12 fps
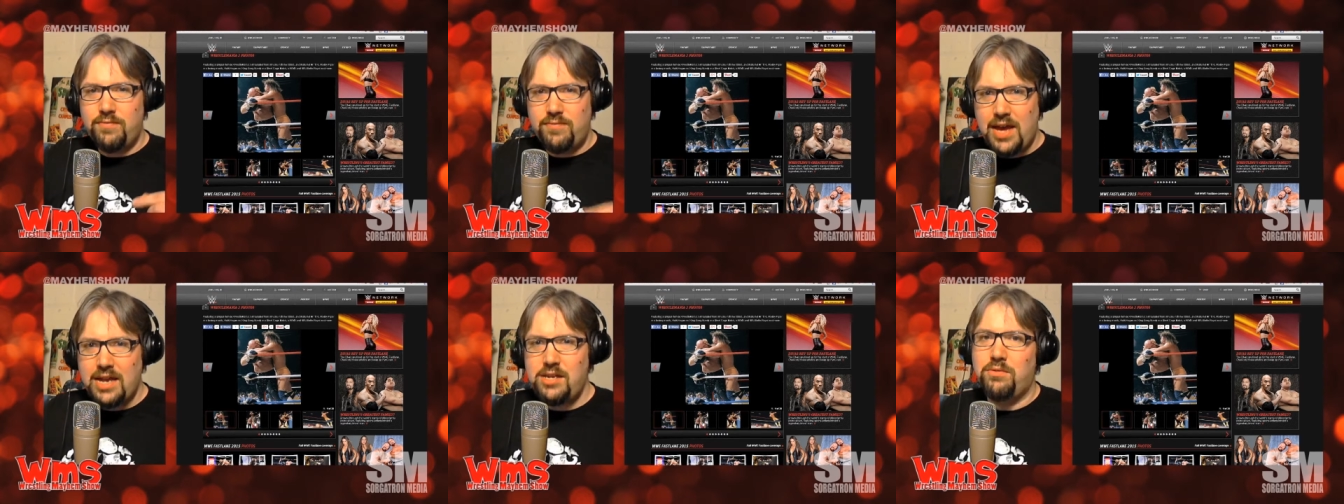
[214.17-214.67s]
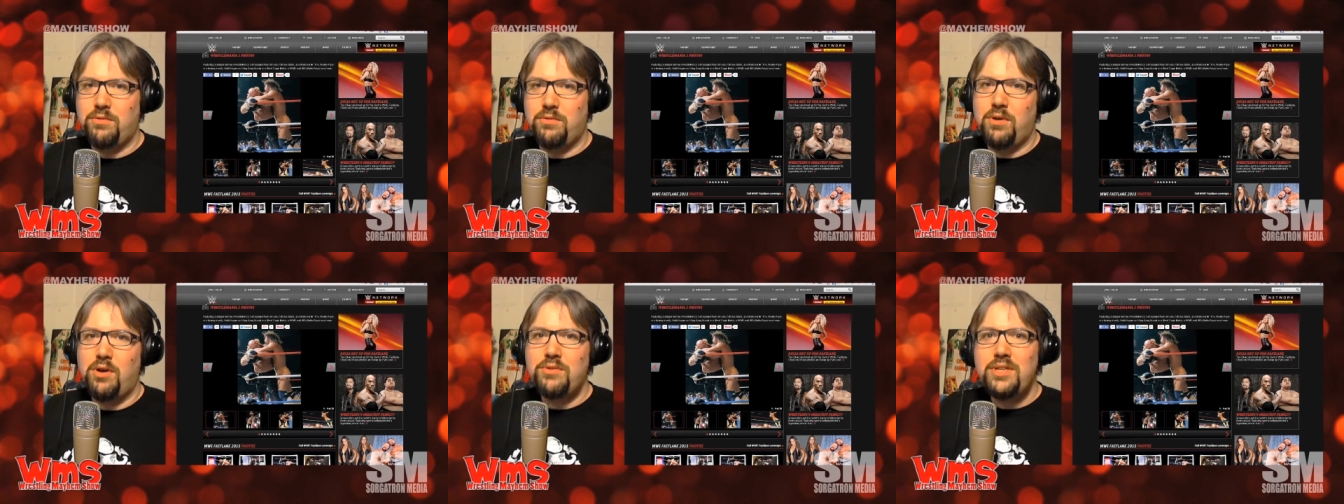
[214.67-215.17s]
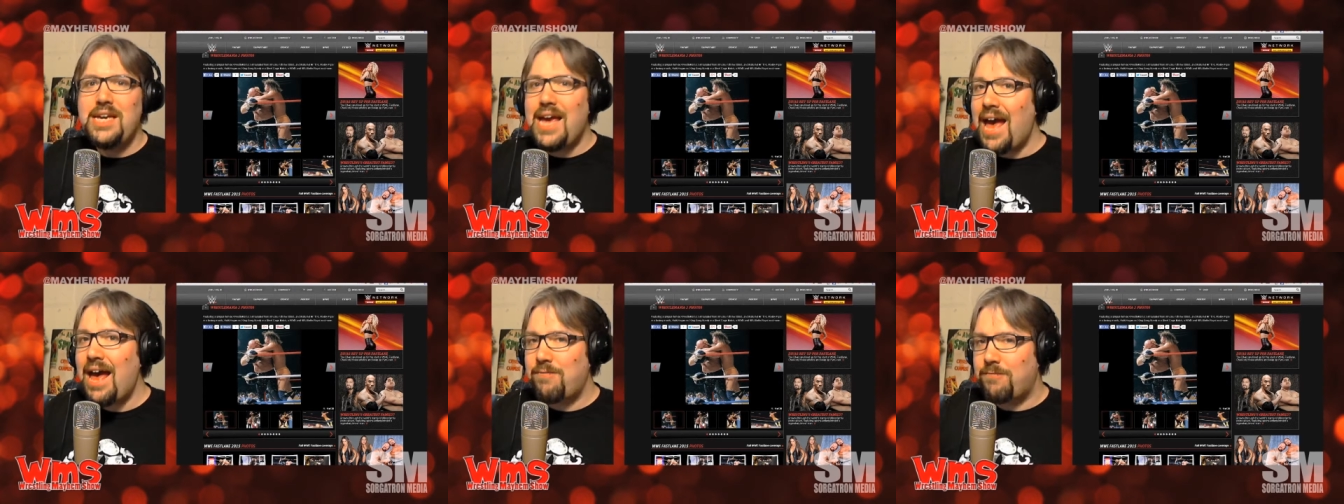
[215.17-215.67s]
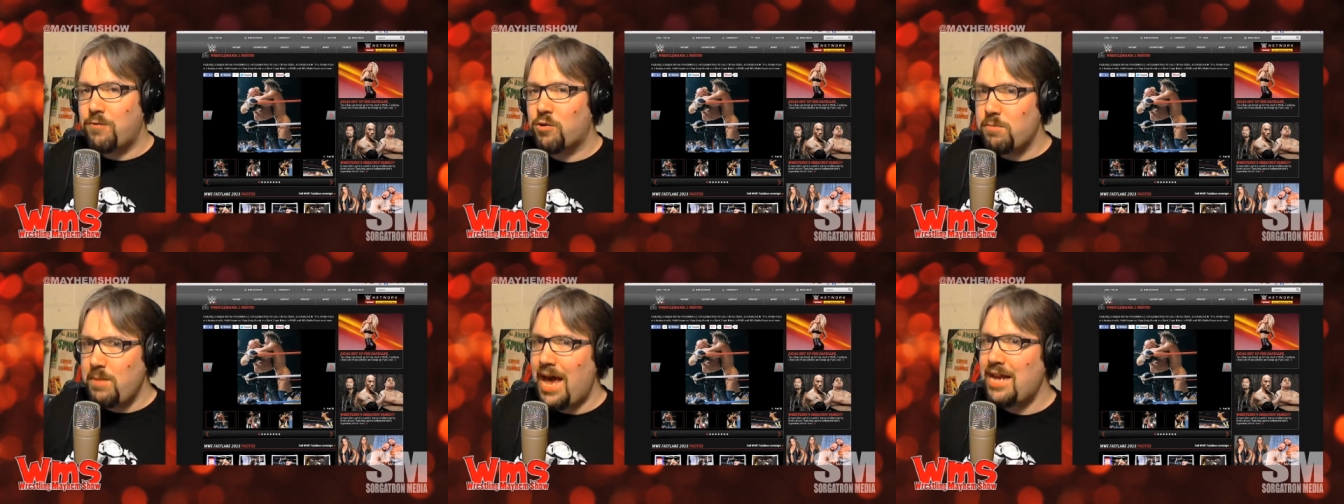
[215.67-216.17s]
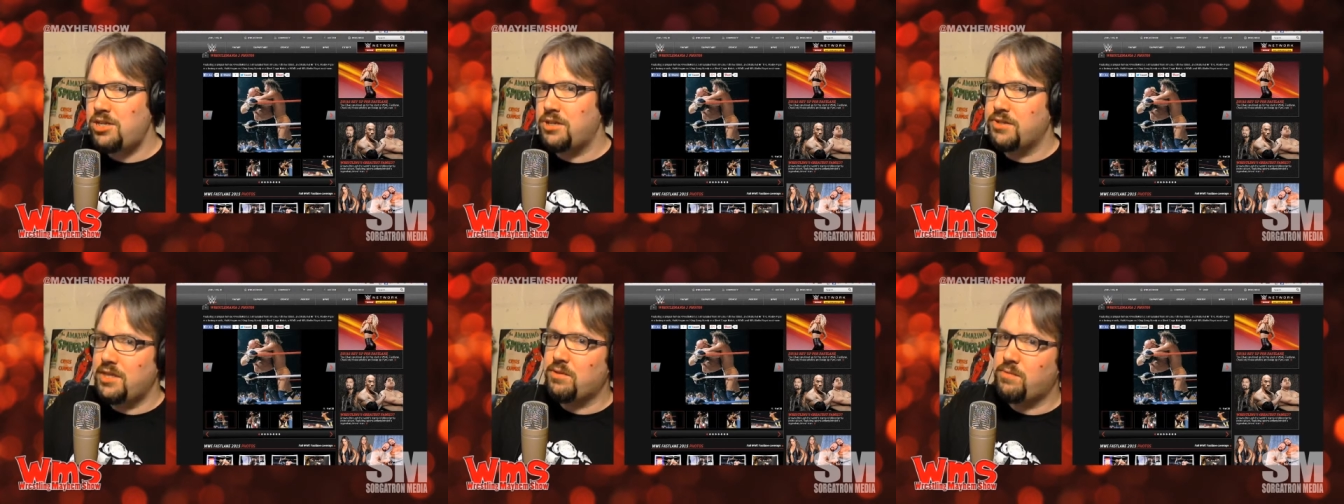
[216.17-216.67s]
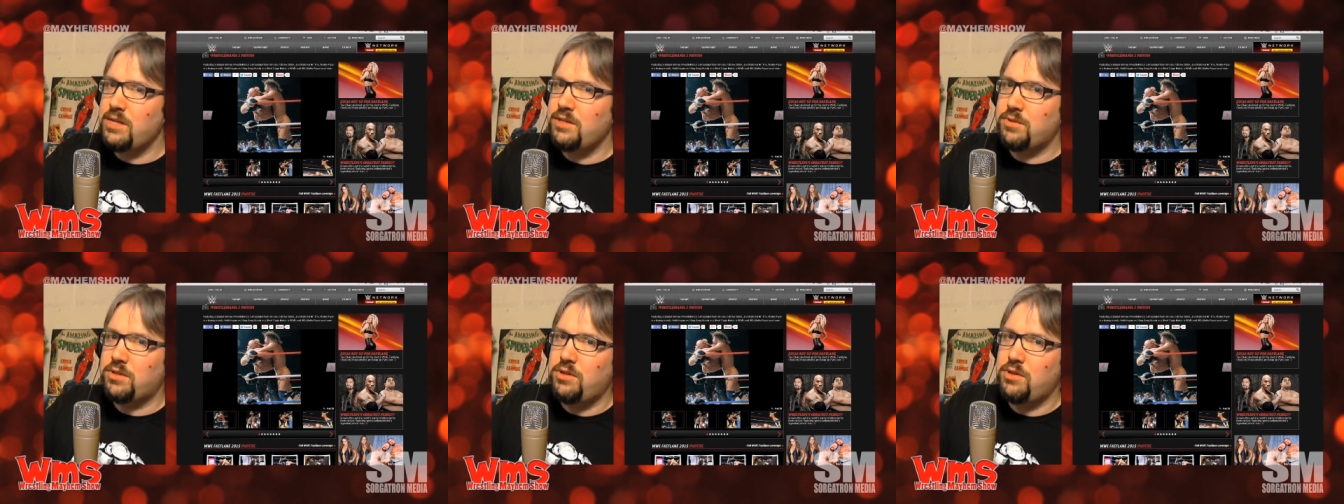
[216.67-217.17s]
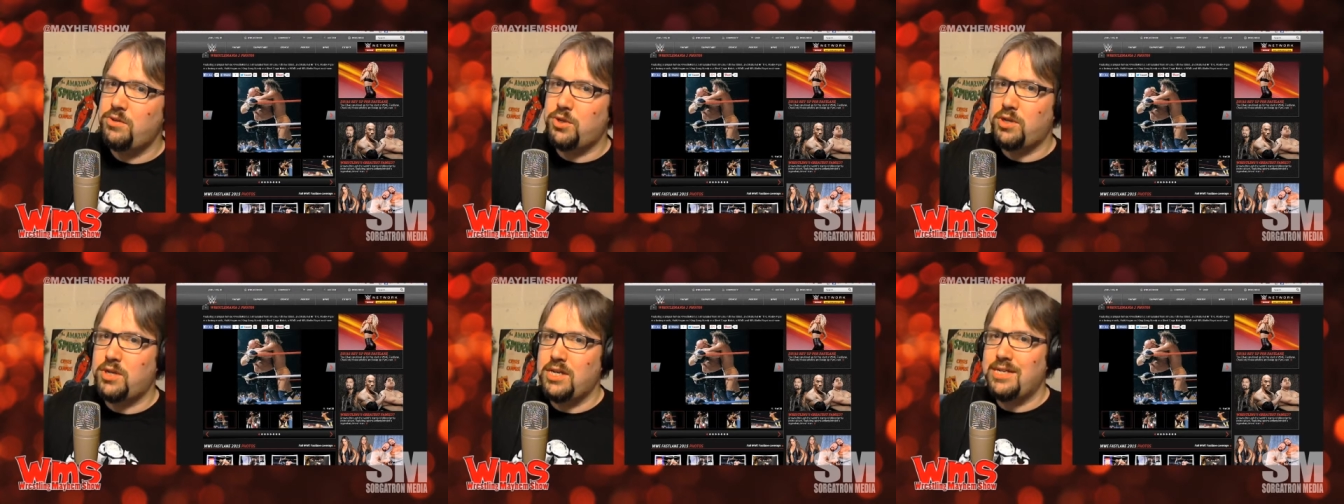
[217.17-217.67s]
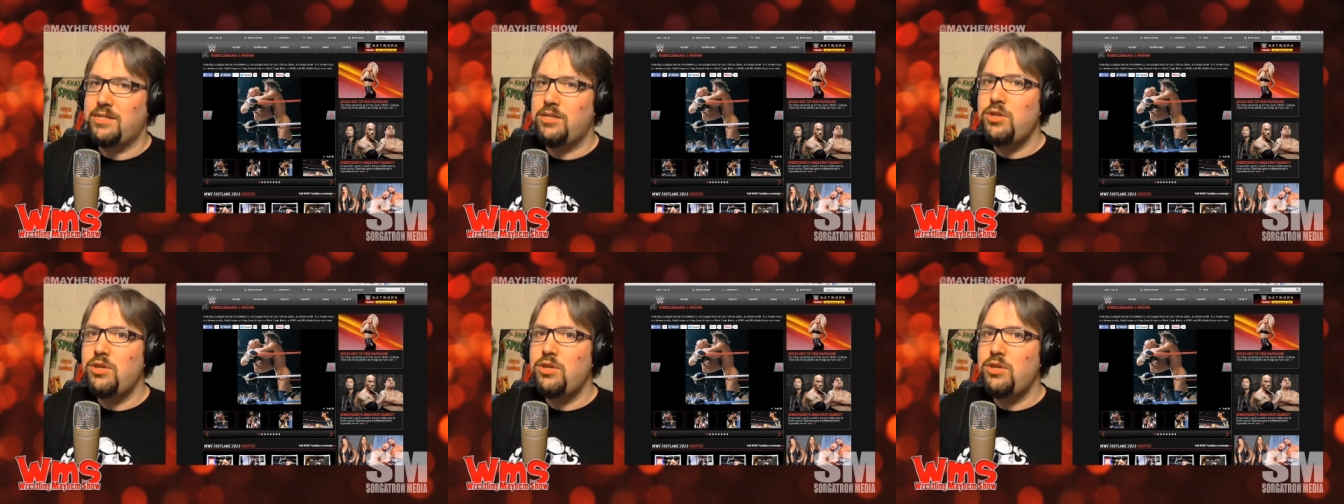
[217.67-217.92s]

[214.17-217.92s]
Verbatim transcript: venue only had four matches and the rest was closed circuited